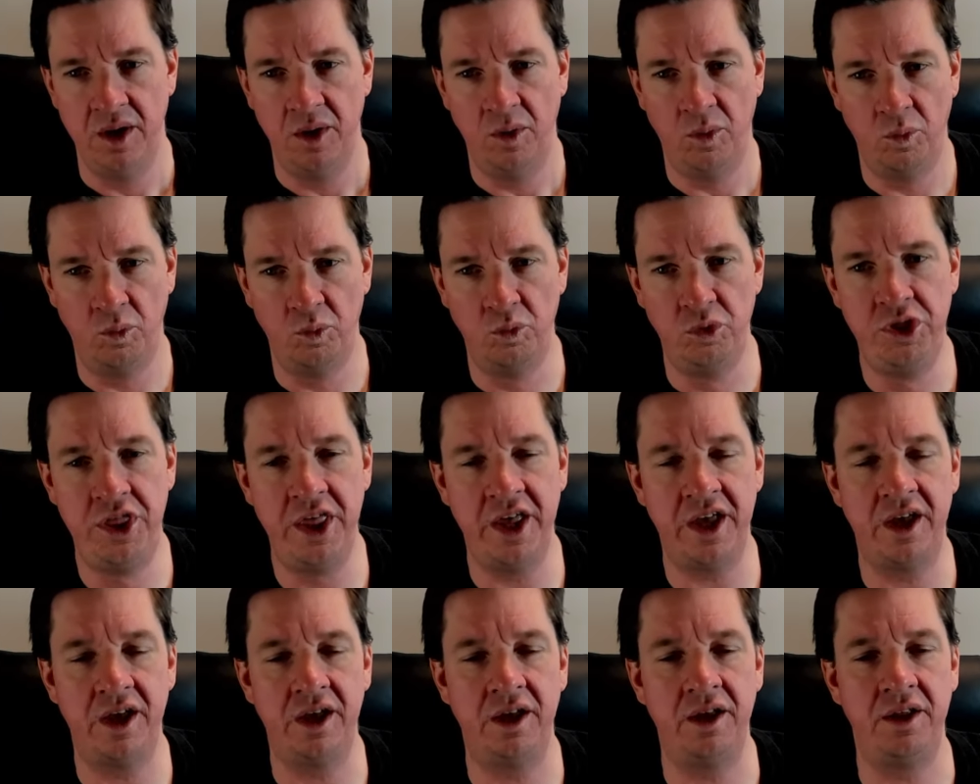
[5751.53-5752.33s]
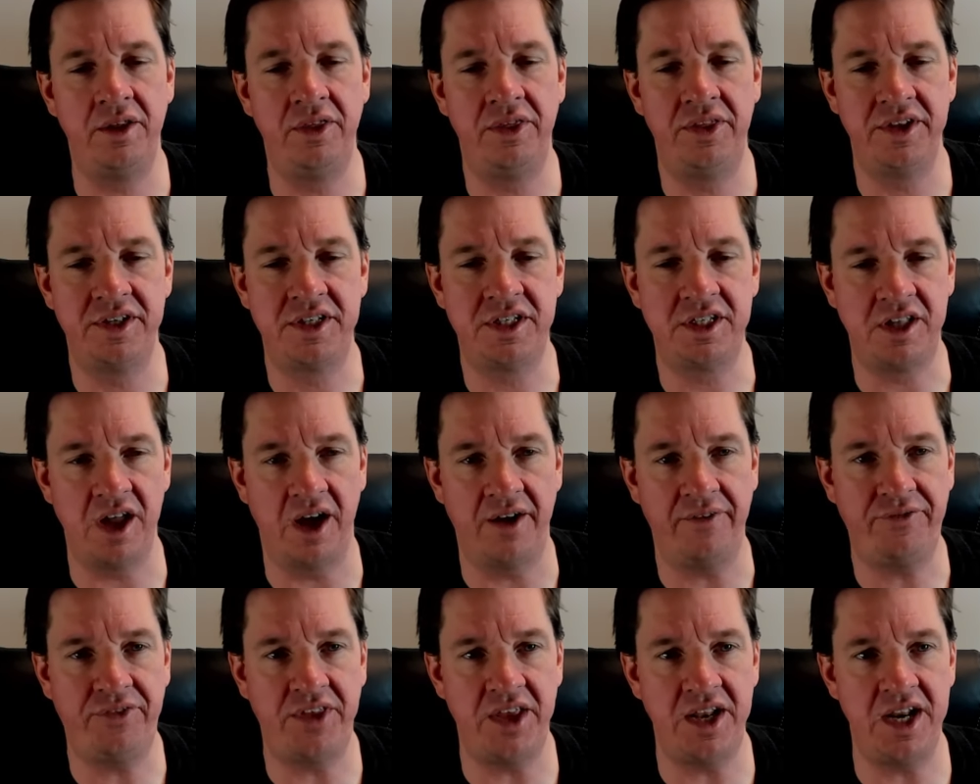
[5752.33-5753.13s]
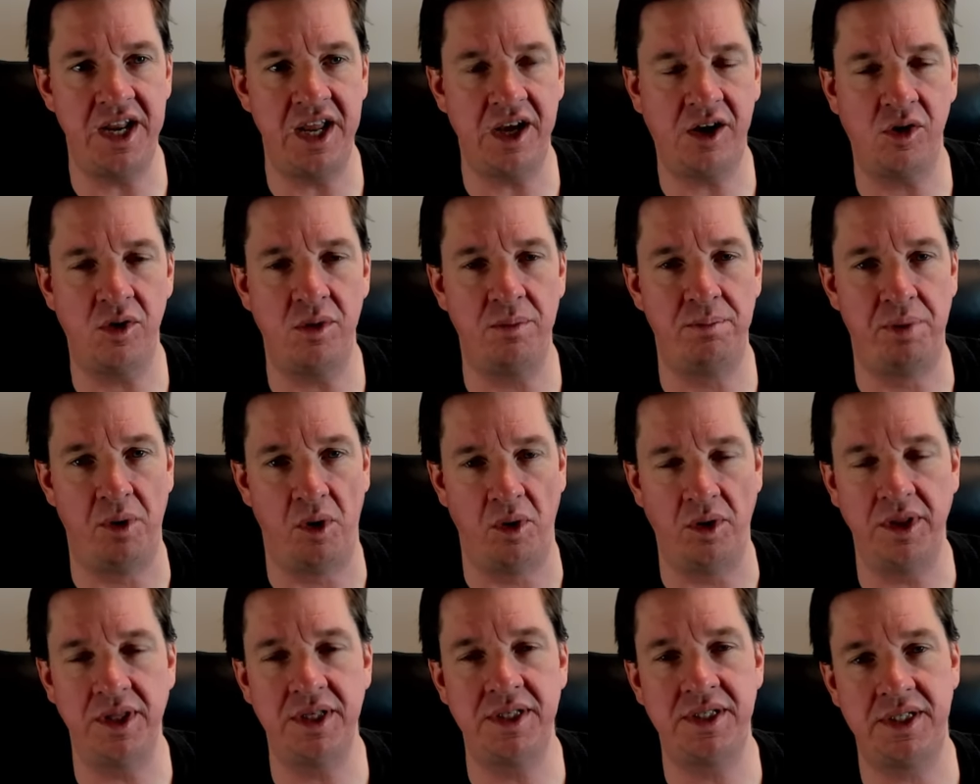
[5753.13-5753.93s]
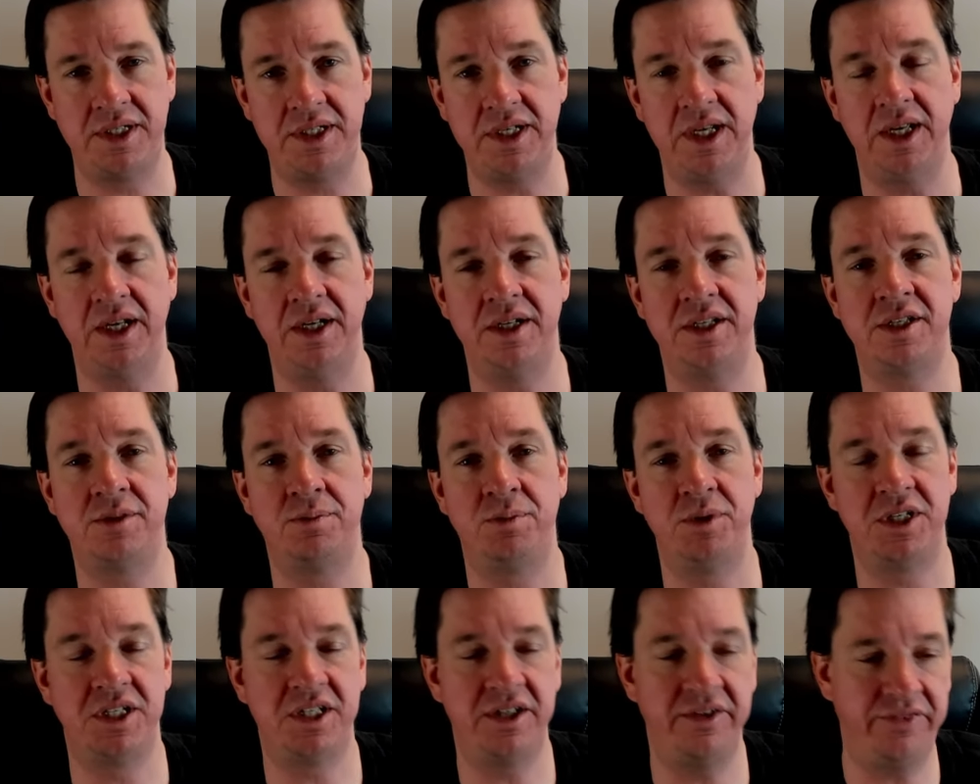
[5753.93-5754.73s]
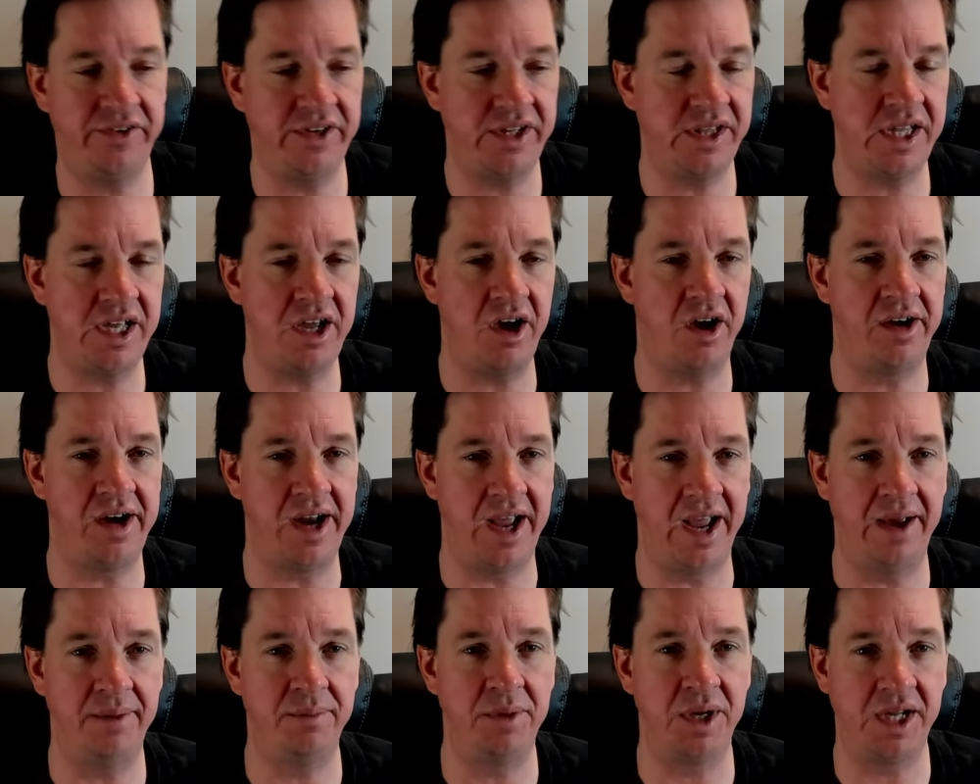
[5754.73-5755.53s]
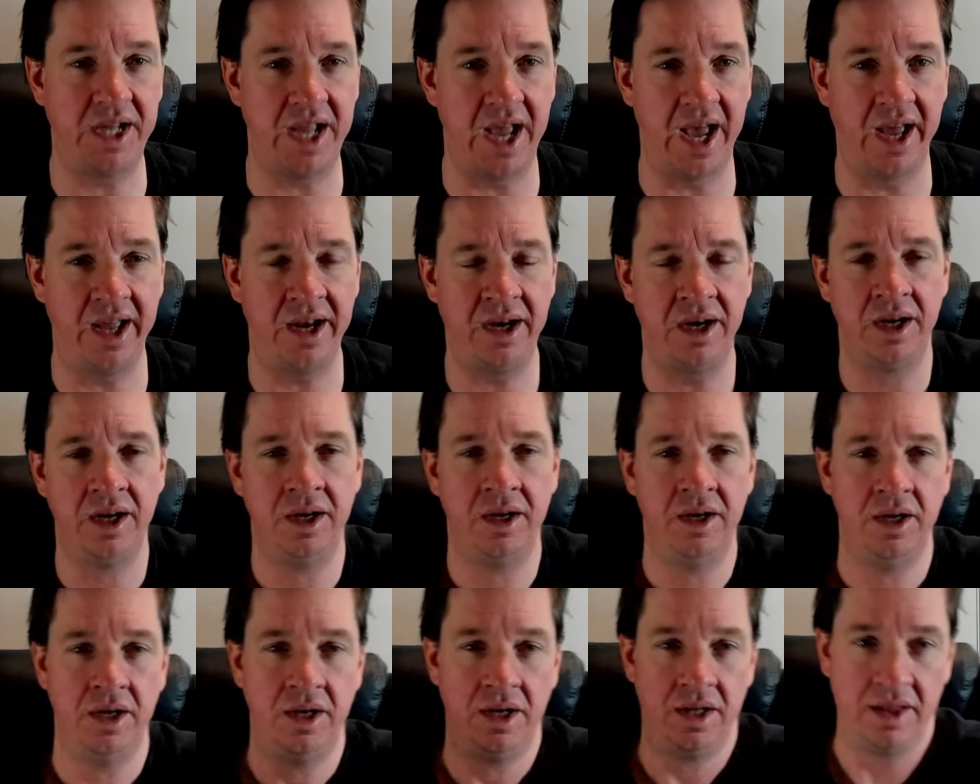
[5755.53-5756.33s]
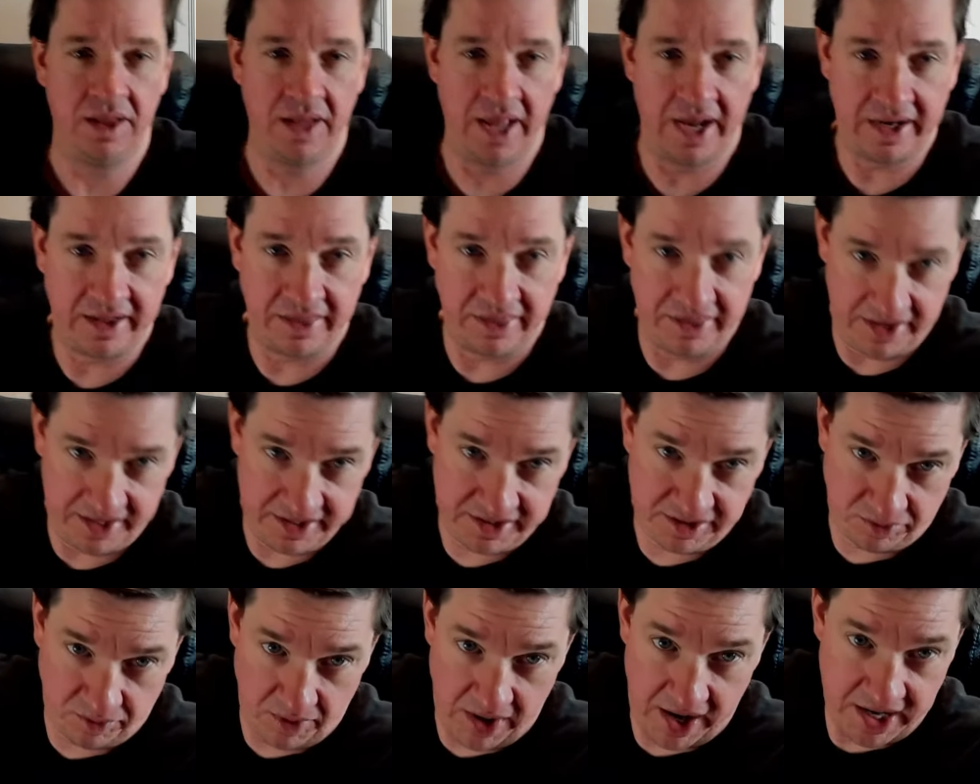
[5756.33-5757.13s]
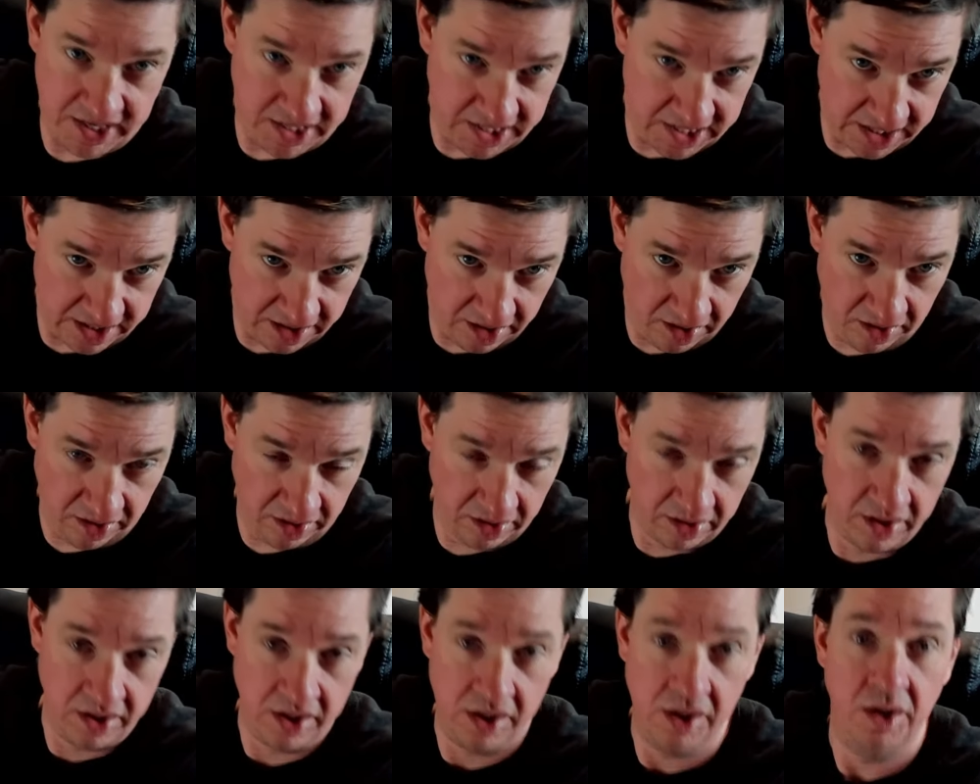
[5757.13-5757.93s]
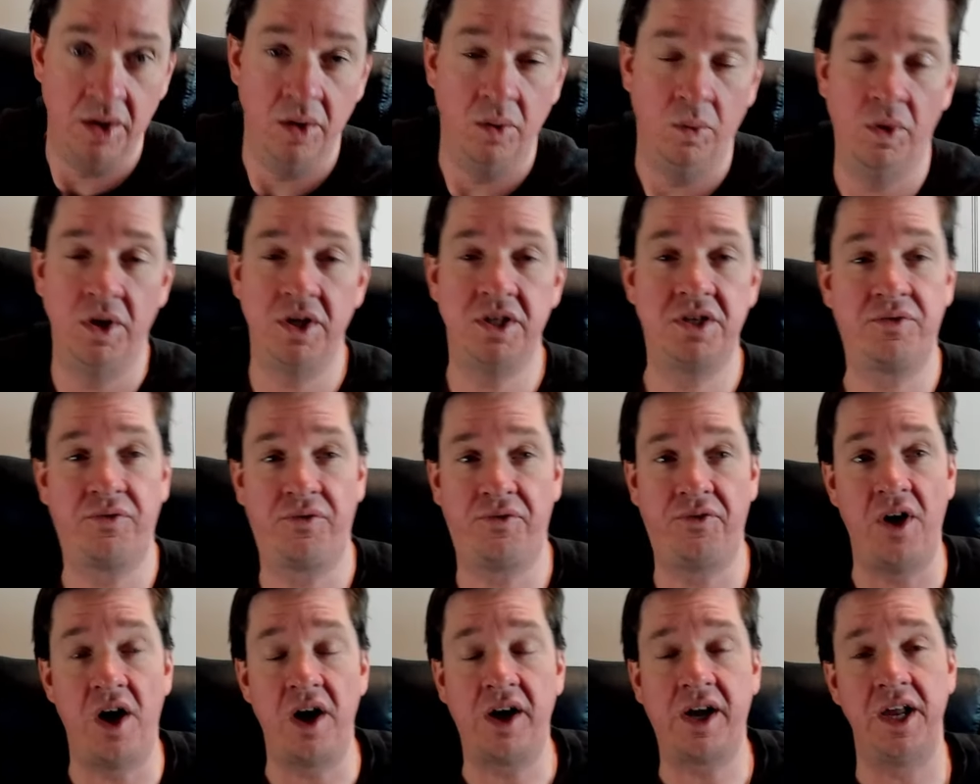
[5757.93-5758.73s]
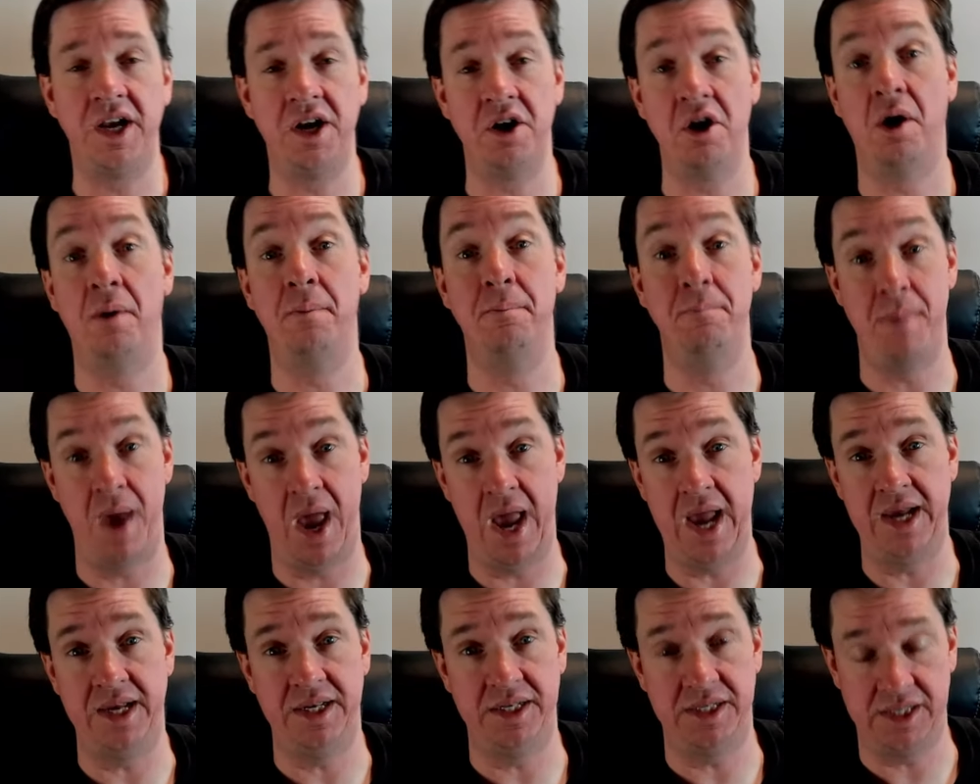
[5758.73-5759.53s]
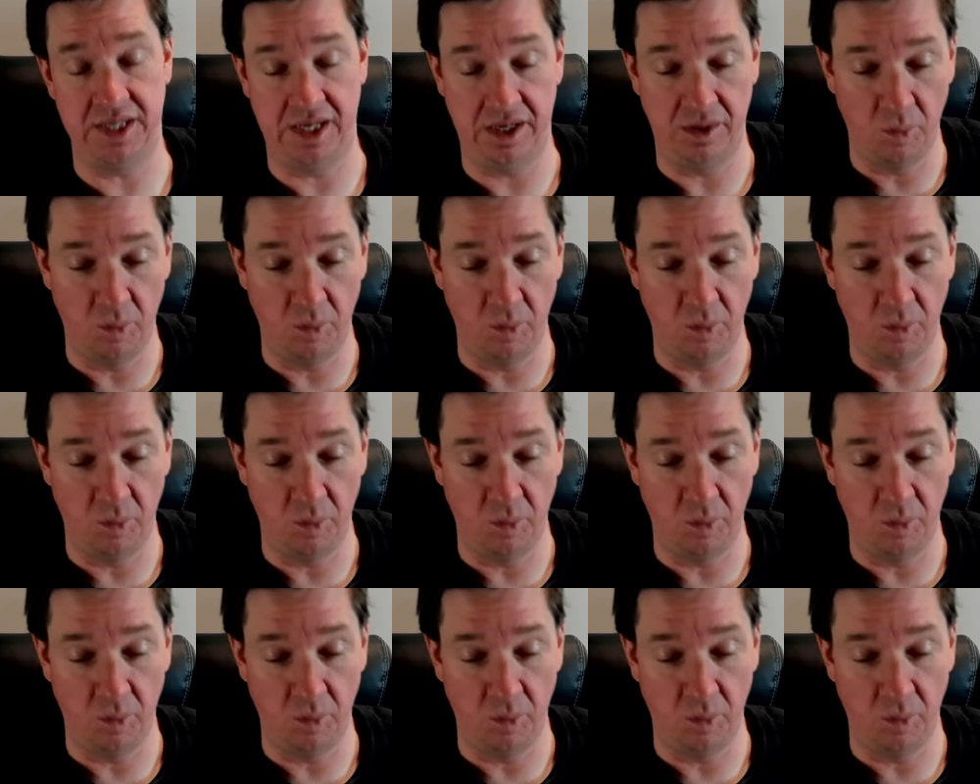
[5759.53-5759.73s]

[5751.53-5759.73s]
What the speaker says: The stuff that Nicol Bolas did, specifically on Amonkhet, like this right here, was fucking amazing.